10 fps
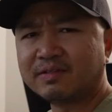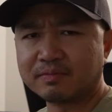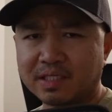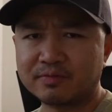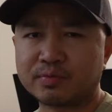of
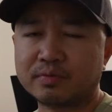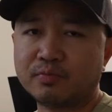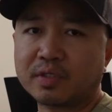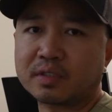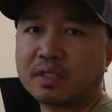gloves would
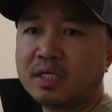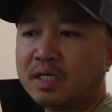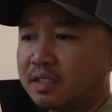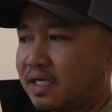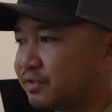work.
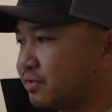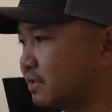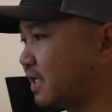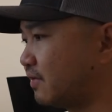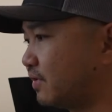
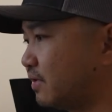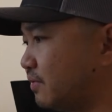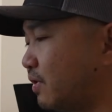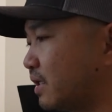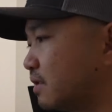Actually, I have a
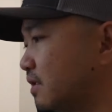white